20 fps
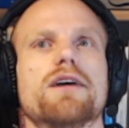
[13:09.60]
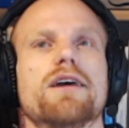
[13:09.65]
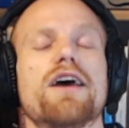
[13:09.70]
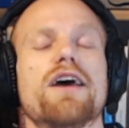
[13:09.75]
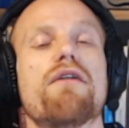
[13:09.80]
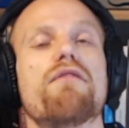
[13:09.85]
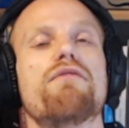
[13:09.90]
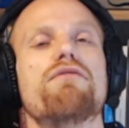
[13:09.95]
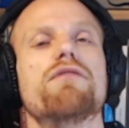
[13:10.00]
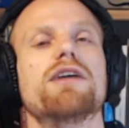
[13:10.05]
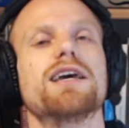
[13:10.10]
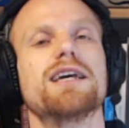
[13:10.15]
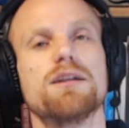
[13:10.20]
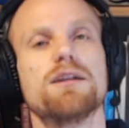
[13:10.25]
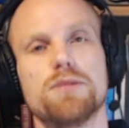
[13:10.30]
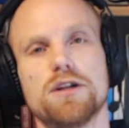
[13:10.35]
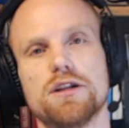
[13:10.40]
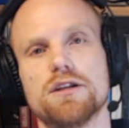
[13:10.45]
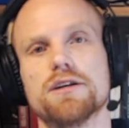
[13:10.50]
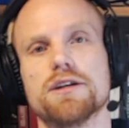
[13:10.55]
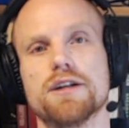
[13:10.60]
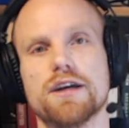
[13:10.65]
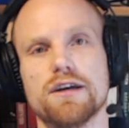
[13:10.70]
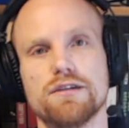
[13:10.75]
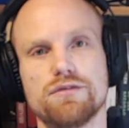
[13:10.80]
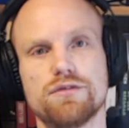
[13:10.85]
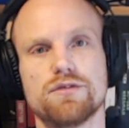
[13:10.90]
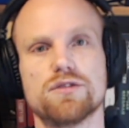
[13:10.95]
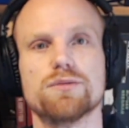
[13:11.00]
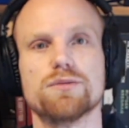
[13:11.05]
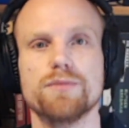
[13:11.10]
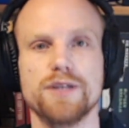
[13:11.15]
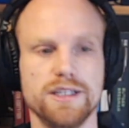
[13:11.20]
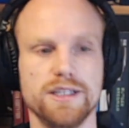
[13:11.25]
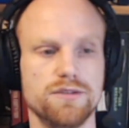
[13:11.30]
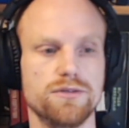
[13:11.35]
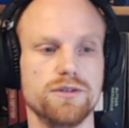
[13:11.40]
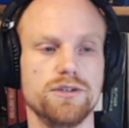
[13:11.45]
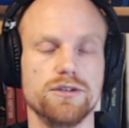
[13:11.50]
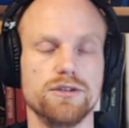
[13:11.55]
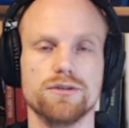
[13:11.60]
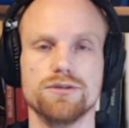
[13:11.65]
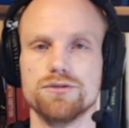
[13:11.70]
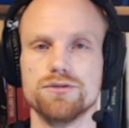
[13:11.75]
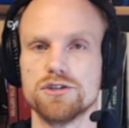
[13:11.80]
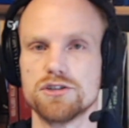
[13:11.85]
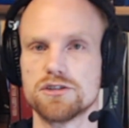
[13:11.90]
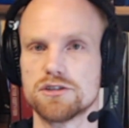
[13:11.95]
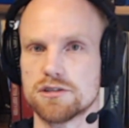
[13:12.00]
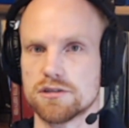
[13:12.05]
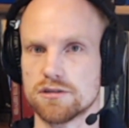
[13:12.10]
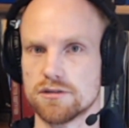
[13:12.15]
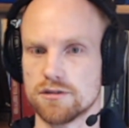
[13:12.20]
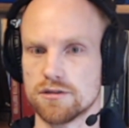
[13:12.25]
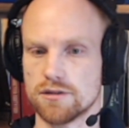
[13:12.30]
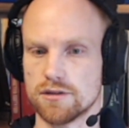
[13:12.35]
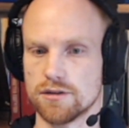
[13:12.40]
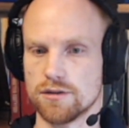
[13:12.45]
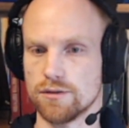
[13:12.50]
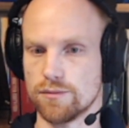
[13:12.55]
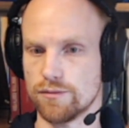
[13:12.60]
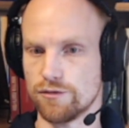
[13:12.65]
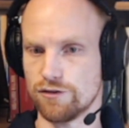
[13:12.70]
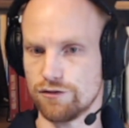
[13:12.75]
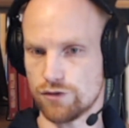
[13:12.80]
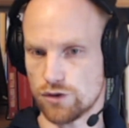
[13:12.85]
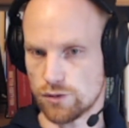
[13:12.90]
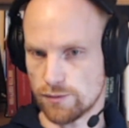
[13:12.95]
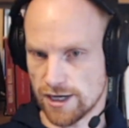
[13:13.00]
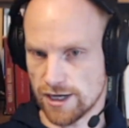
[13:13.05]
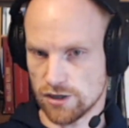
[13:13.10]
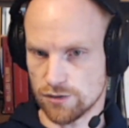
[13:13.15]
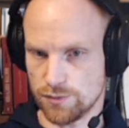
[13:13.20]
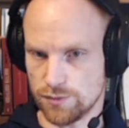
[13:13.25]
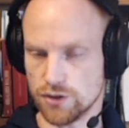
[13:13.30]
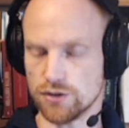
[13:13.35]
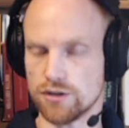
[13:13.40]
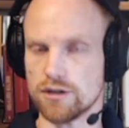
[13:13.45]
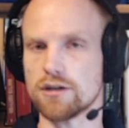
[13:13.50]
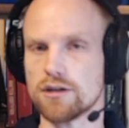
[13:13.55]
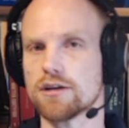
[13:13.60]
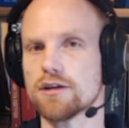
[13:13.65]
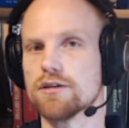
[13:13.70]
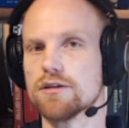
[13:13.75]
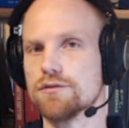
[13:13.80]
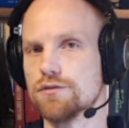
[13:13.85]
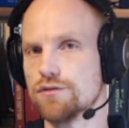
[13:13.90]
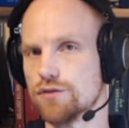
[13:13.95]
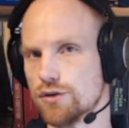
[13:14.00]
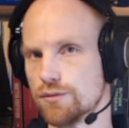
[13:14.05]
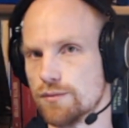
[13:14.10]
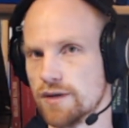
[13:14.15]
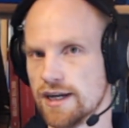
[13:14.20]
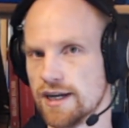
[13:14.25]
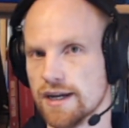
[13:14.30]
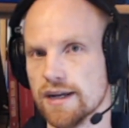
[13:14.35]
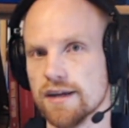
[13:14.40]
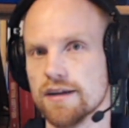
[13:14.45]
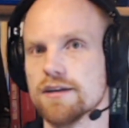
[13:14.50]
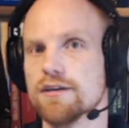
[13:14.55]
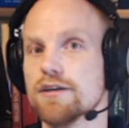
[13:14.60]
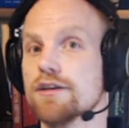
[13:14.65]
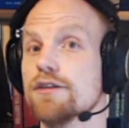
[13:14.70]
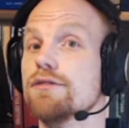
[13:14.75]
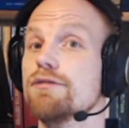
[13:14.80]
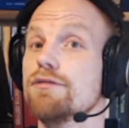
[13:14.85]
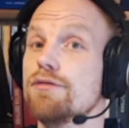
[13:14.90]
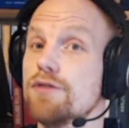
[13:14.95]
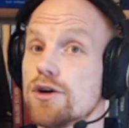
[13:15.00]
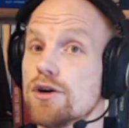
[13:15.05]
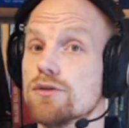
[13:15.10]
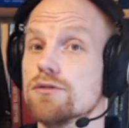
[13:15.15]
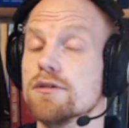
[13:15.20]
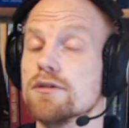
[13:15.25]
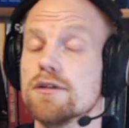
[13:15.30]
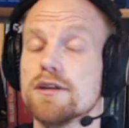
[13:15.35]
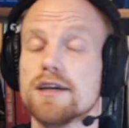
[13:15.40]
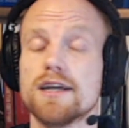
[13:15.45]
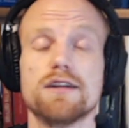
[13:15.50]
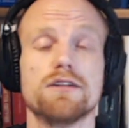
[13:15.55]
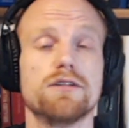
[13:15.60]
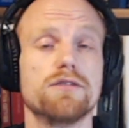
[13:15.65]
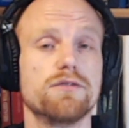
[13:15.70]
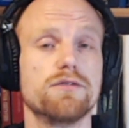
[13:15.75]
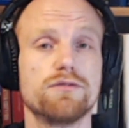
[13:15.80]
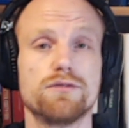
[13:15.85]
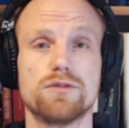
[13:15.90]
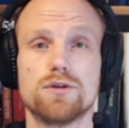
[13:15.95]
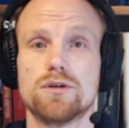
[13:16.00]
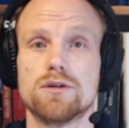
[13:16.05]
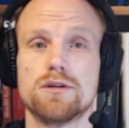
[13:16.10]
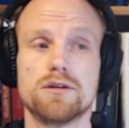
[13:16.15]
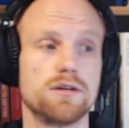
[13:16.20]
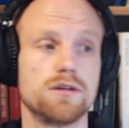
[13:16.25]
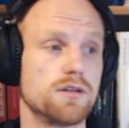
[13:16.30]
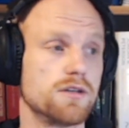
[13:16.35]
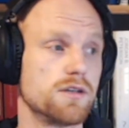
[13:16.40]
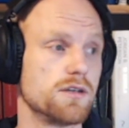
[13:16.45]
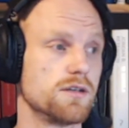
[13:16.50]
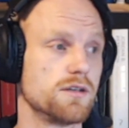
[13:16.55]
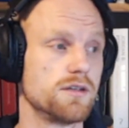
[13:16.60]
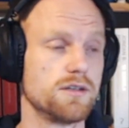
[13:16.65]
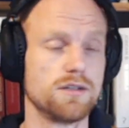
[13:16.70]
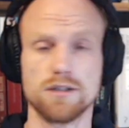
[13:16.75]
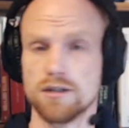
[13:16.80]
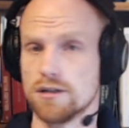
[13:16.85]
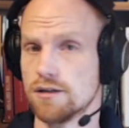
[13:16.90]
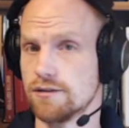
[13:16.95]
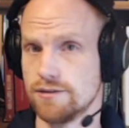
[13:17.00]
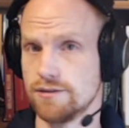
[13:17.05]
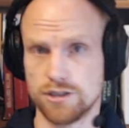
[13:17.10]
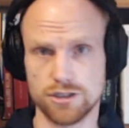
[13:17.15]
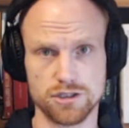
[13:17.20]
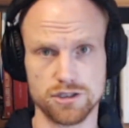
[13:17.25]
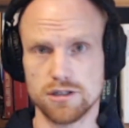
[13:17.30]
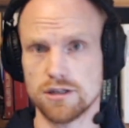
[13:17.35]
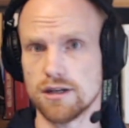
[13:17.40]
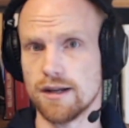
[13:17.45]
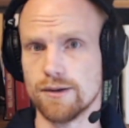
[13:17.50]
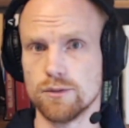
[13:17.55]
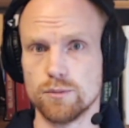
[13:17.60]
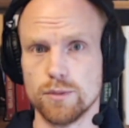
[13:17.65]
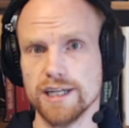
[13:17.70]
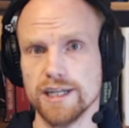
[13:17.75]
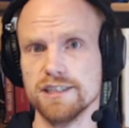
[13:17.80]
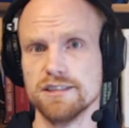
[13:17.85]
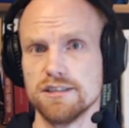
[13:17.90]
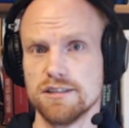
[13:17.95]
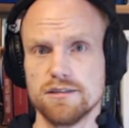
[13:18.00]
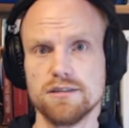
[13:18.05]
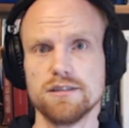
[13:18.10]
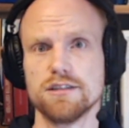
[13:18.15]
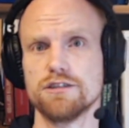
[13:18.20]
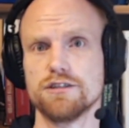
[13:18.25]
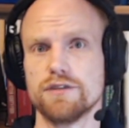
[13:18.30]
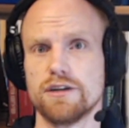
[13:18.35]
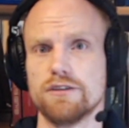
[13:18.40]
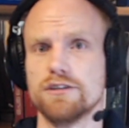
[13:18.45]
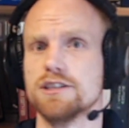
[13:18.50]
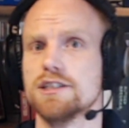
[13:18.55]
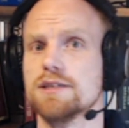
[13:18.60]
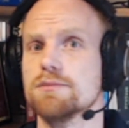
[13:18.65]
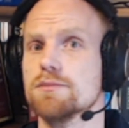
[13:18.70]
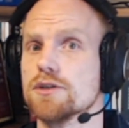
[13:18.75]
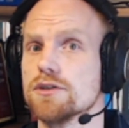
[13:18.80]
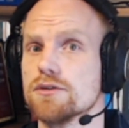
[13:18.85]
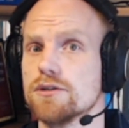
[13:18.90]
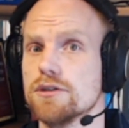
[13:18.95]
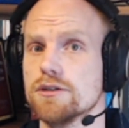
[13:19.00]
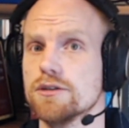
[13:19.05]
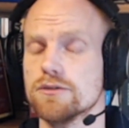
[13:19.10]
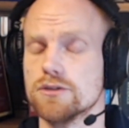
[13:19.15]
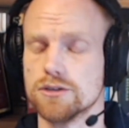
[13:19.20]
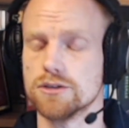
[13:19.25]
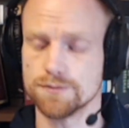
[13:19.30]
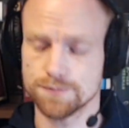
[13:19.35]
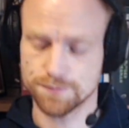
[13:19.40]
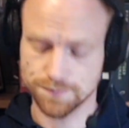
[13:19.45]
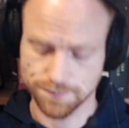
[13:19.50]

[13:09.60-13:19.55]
available enough for me to use for my computer, for my phone, and for just cloud based. It's very simple to use.